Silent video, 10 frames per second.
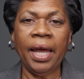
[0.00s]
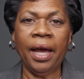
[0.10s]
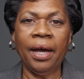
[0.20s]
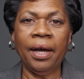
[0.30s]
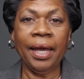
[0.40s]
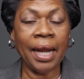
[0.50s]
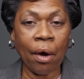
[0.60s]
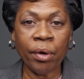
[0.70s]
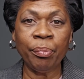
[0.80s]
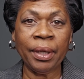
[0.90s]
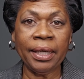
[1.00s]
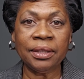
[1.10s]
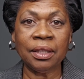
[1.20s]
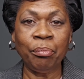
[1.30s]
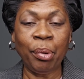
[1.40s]
And I
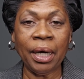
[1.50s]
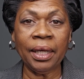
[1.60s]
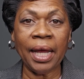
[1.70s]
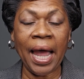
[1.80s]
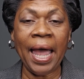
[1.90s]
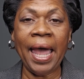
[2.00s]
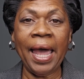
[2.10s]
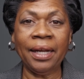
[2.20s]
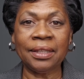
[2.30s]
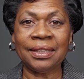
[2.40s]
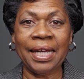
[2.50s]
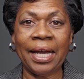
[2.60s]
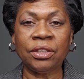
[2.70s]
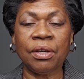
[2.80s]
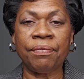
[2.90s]
replaced it, but I had a
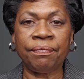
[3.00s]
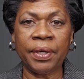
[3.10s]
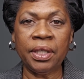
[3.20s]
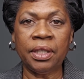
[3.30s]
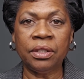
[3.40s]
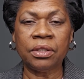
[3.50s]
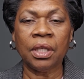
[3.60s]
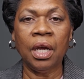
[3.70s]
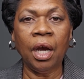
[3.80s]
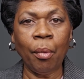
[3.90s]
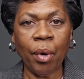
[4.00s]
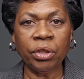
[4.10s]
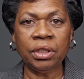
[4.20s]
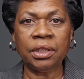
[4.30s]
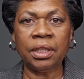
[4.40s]
stash of funds,
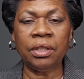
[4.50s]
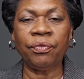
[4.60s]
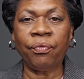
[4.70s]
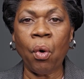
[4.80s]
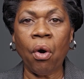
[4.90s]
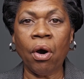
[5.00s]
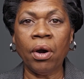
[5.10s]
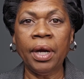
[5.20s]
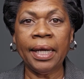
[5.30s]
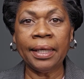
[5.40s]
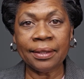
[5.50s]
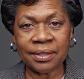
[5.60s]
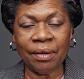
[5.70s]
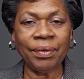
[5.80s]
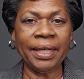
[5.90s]
emergencies for
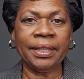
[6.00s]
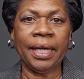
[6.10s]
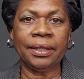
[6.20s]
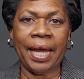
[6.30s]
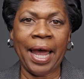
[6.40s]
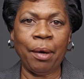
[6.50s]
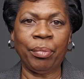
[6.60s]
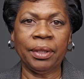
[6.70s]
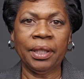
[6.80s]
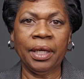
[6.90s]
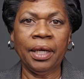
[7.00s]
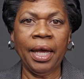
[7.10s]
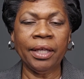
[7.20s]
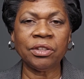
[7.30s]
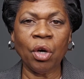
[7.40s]
stuff like that to happen.
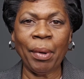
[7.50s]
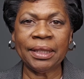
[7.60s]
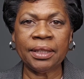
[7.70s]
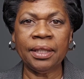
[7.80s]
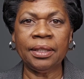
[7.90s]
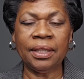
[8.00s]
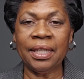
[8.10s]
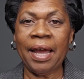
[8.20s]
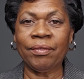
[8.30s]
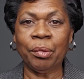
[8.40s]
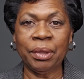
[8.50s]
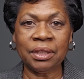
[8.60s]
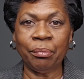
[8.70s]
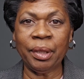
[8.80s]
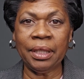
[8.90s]
And so my tenant didn't have to
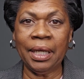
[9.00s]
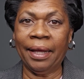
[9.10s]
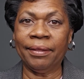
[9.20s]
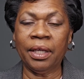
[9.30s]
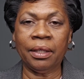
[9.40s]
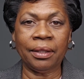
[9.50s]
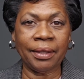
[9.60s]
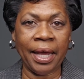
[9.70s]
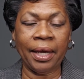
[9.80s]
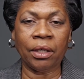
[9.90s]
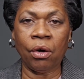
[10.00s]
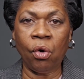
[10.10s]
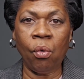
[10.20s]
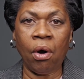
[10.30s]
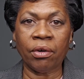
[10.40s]
miss a beat. I think they had
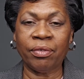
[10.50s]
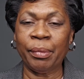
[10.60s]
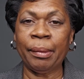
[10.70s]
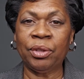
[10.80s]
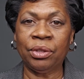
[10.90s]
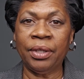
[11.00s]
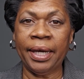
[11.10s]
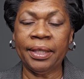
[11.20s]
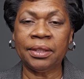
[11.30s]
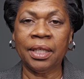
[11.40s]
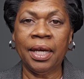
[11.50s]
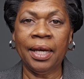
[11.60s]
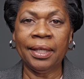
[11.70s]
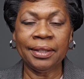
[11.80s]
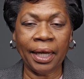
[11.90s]
cold water for maybe 2 days
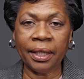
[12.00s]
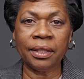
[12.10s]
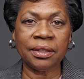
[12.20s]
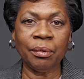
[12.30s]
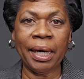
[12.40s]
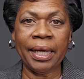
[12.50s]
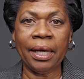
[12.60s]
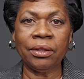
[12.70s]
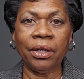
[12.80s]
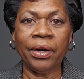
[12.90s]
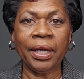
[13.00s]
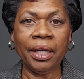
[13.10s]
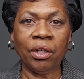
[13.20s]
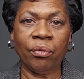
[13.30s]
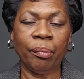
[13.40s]
till I could get somebody out there and
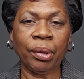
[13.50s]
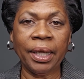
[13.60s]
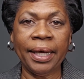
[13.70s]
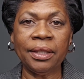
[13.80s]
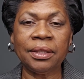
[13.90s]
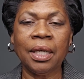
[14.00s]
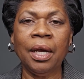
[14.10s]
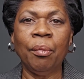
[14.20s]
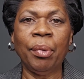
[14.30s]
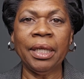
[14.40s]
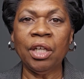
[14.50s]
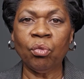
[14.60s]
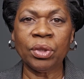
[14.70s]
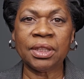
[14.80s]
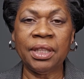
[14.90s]
get it replaced. But it
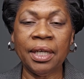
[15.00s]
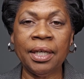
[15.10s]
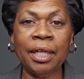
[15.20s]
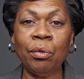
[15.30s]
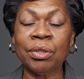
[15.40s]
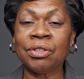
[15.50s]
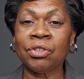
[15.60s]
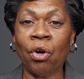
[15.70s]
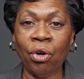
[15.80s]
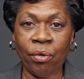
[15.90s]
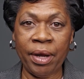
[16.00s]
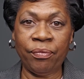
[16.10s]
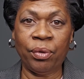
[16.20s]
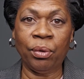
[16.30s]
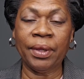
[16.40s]
was done. He was so
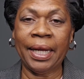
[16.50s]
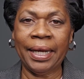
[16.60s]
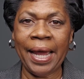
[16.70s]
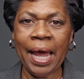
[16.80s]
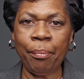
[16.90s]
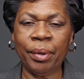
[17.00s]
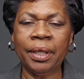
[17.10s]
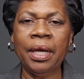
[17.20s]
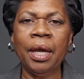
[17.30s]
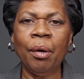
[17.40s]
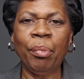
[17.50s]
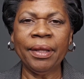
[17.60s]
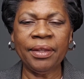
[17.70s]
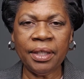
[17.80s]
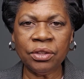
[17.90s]
grateful that it happened.
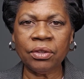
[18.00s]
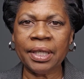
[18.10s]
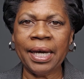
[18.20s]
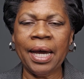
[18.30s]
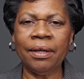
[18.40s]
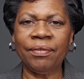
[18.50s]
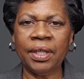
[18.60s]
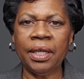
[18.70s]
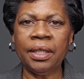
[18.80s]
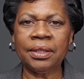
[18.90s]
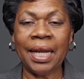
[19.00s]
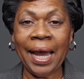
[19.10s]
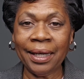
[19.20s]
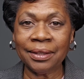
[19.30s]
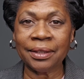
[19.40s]
But these are the kind of things that
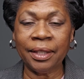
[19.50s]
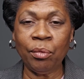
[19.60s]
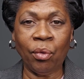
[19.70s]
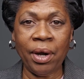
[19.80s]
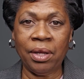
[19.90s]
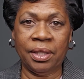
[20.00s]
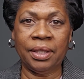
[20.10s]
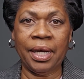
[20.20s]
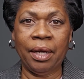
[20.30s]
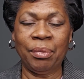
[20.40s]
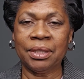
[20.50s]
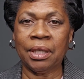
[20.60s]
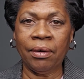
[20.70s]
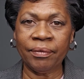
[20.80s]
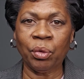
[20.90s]
I can sleep well at night, because
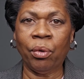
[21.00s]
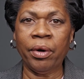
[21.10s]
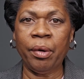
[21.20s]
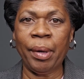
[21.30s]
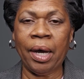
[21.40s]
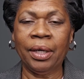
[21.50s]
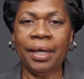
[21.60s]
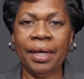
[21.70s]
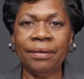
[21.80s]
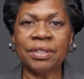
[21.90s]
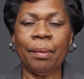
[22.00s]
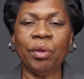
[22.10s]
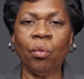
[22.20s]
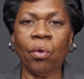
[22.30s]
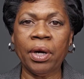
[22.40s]
I don't have to worry about if
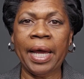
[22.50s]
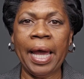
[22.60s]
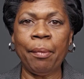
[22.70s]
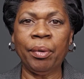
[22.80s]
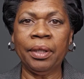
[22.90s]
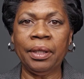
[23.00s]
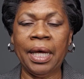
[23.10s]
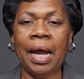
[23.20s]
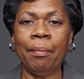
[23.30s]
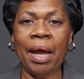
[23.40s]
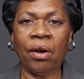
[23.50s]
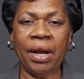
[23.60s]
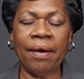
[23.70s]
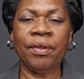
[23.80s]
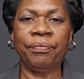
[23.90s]
something were to happen that I'm not going
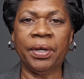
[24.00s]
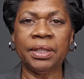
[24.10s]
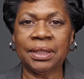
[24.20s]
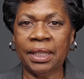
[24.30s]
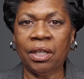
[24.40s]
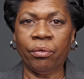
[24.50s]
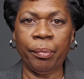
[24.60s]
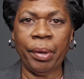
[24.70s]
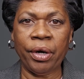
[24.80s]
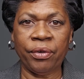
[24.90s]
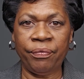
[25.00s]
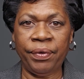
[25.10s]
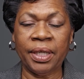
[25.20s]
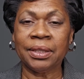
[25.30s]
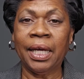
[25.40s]
to have the funds to get it repaired or
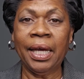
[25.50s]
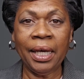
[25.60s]
fixed.